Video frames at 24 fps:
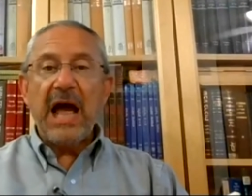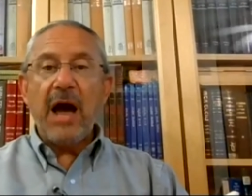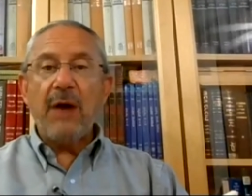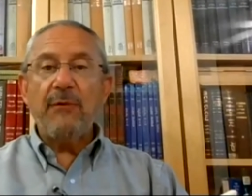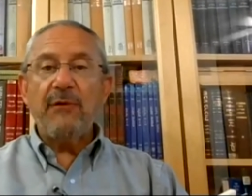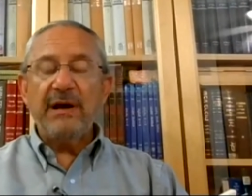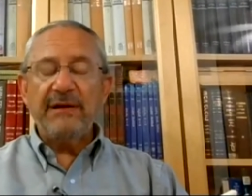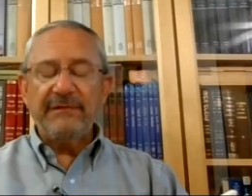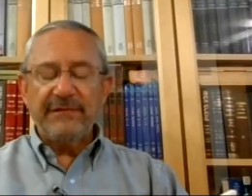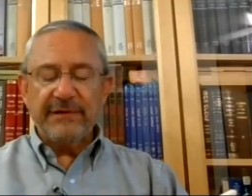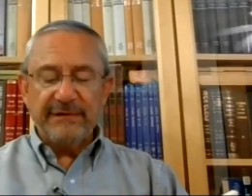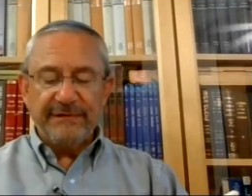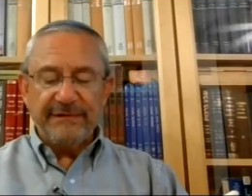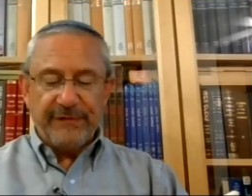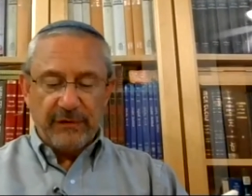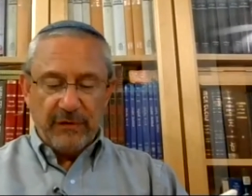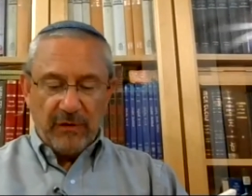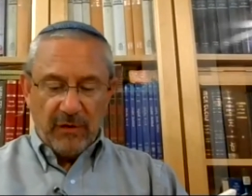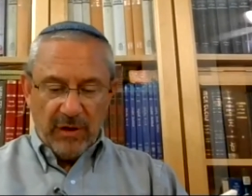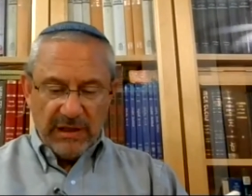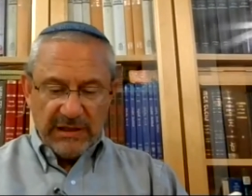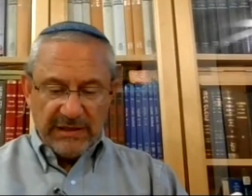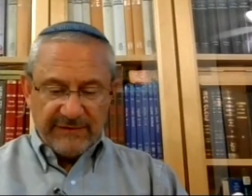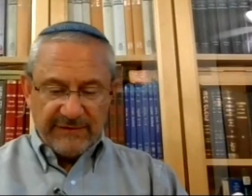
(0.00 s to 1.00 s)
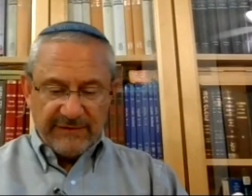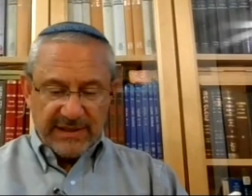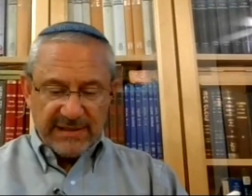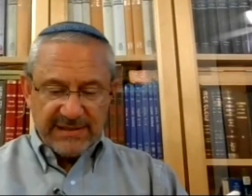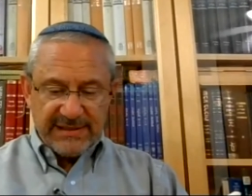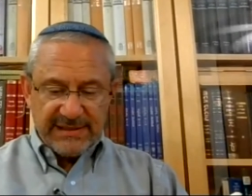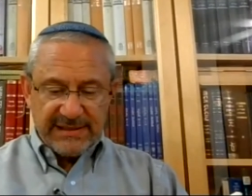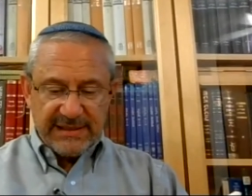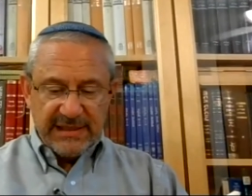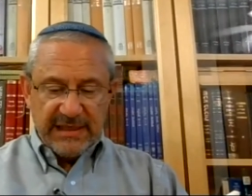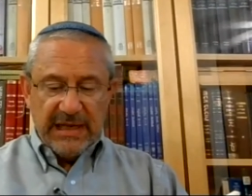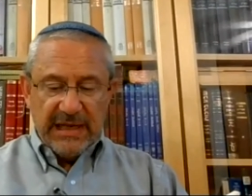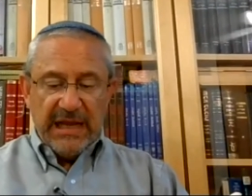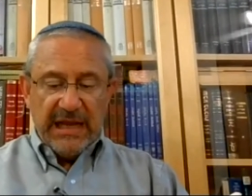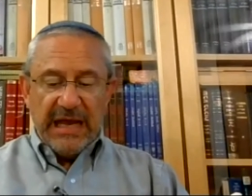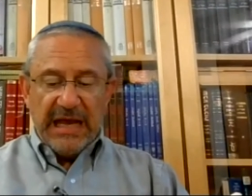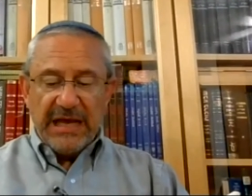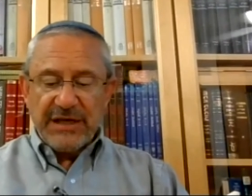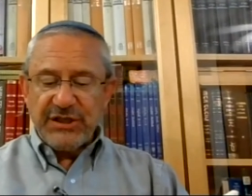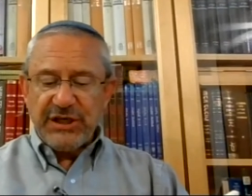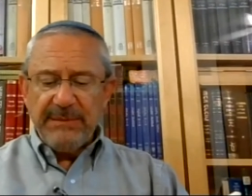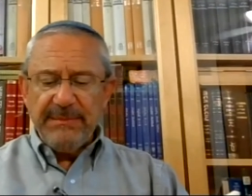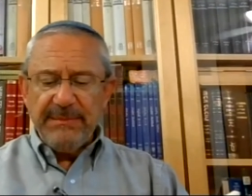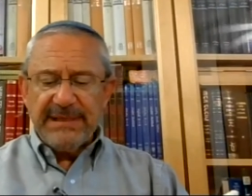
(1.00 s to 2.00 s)
However, for all of us,
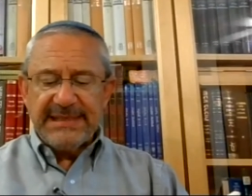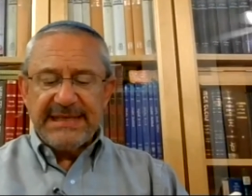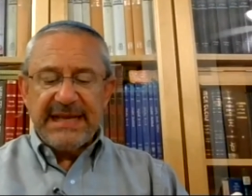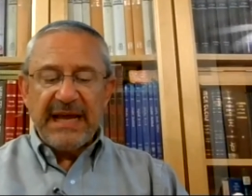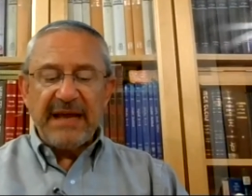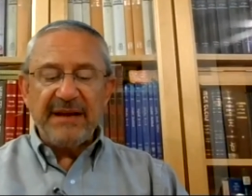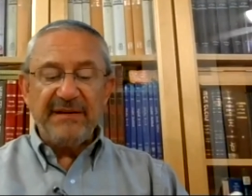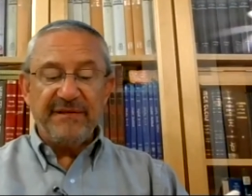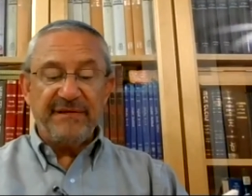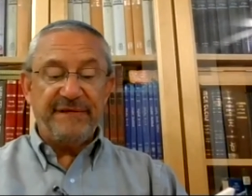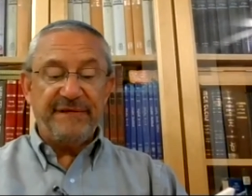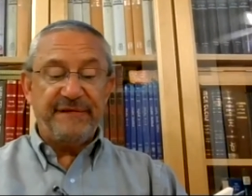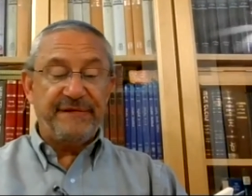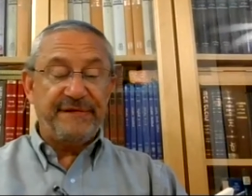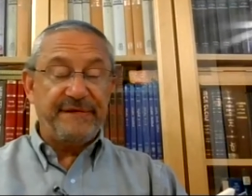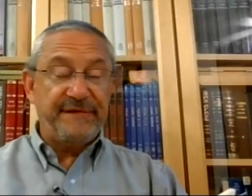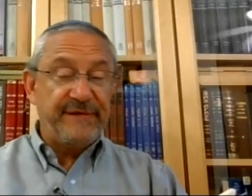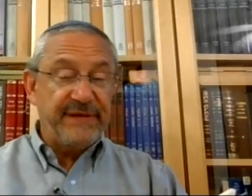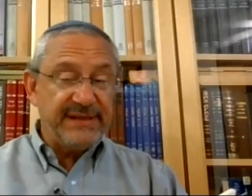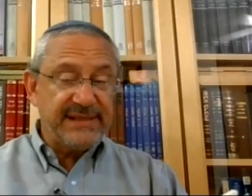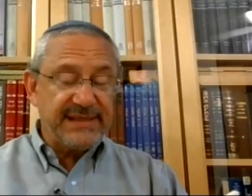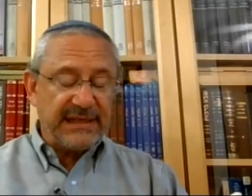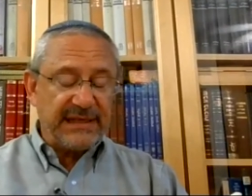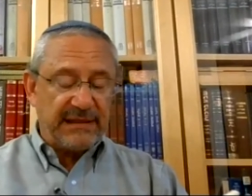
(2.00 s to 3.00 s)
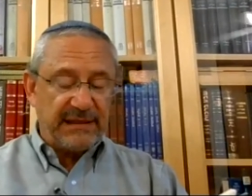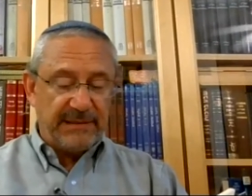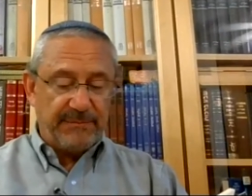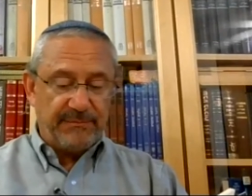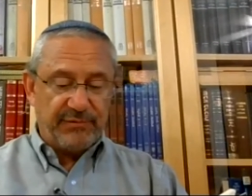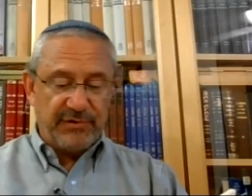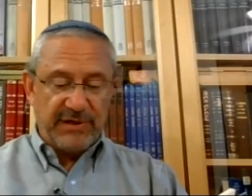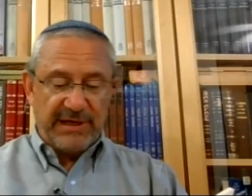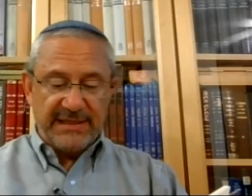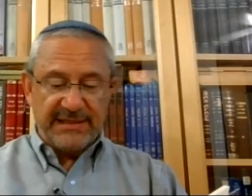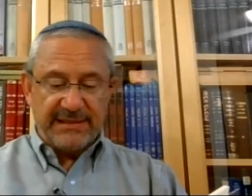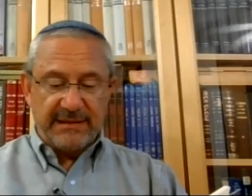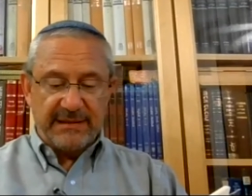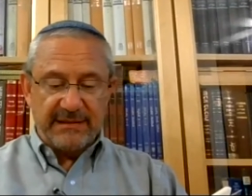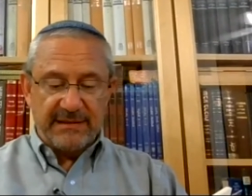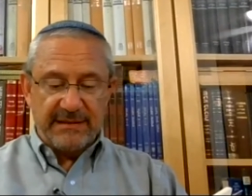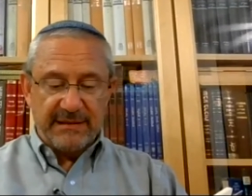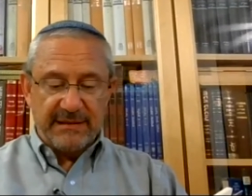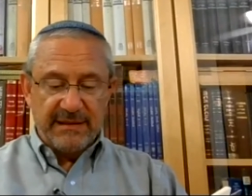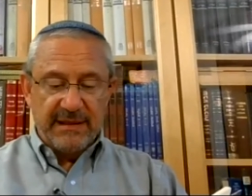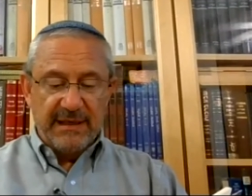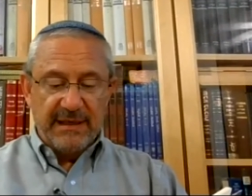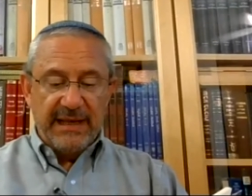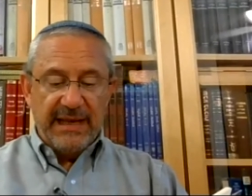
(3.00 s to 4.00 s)
Hashem is not physically
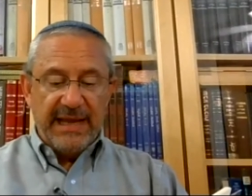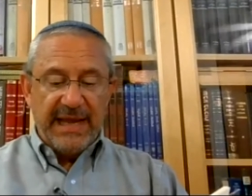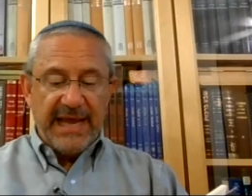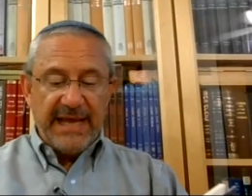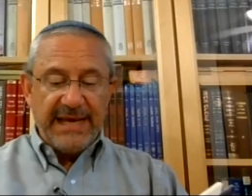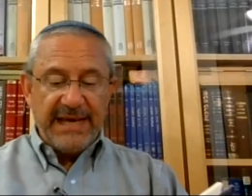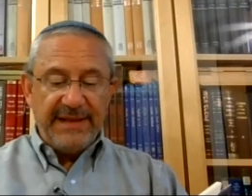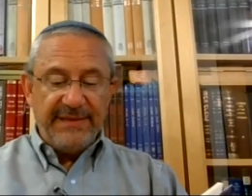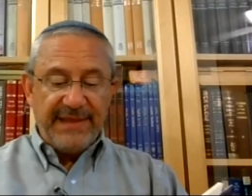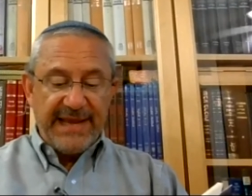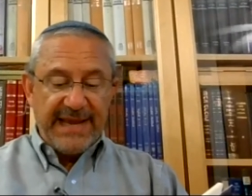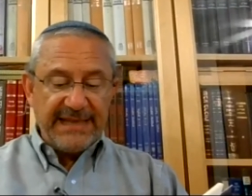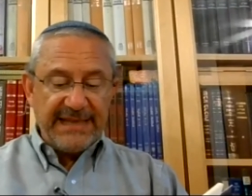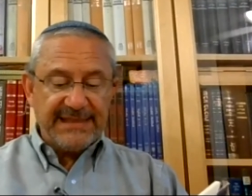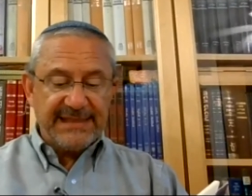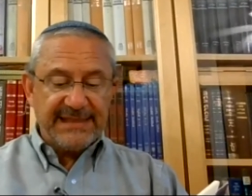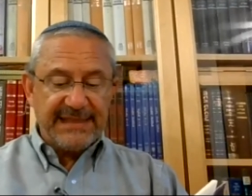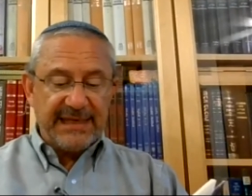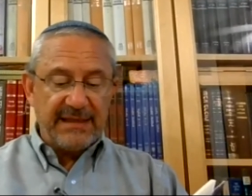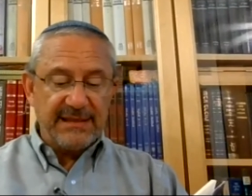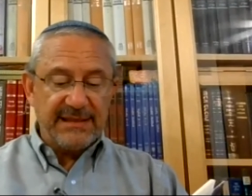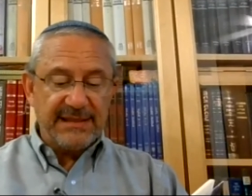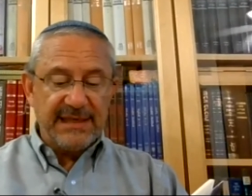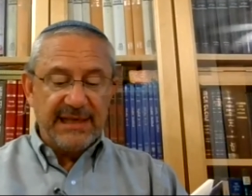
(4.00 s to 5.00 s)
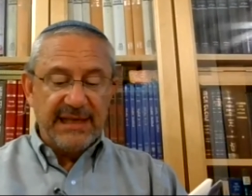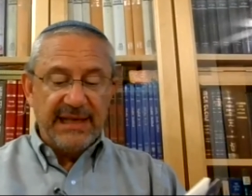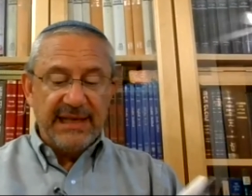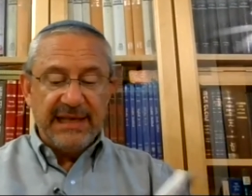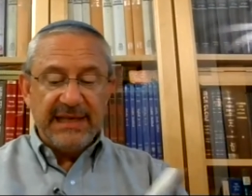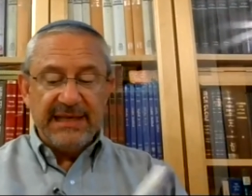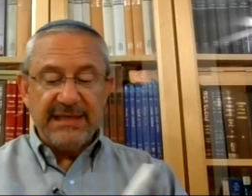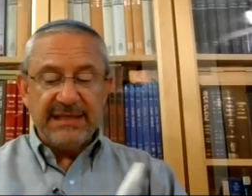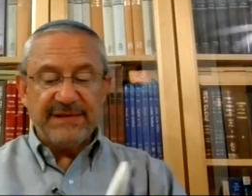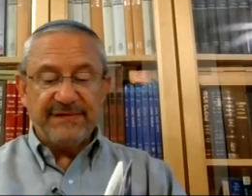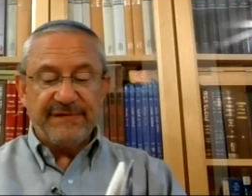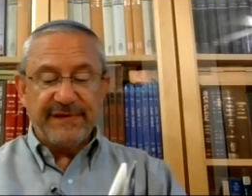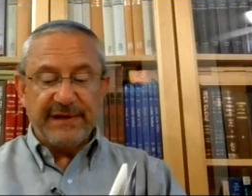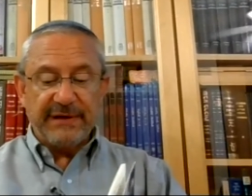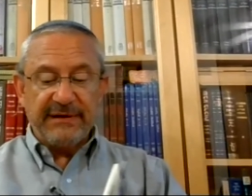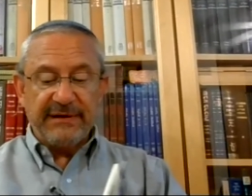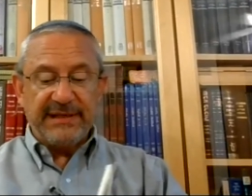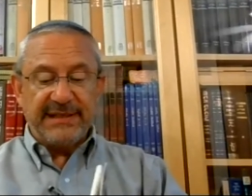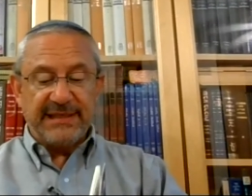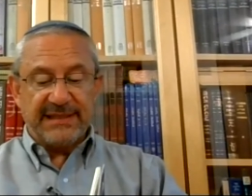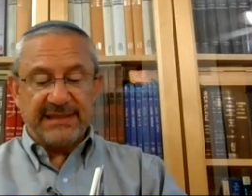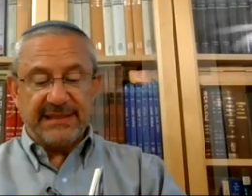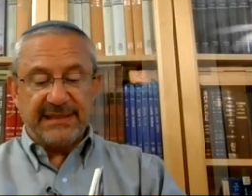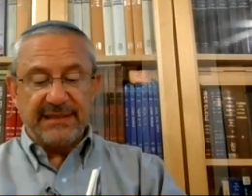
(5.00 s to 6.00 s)
present, and in that sense, he is
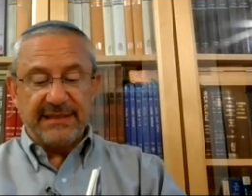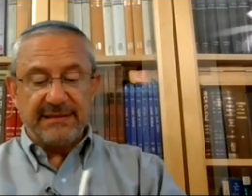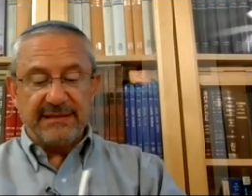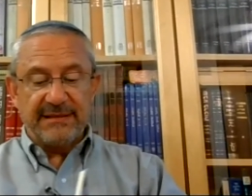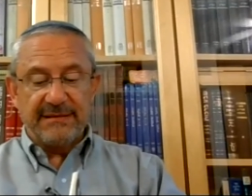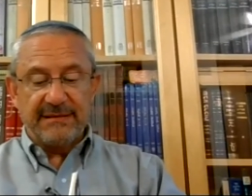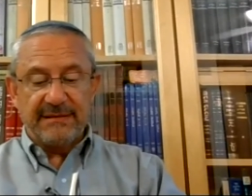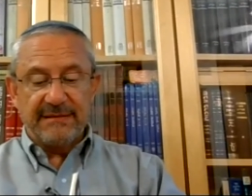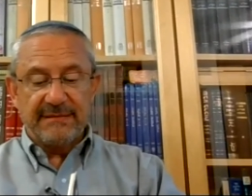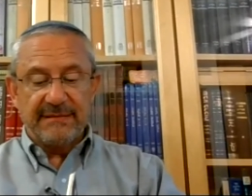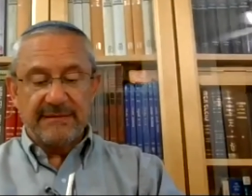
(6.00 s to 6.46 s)
very distant.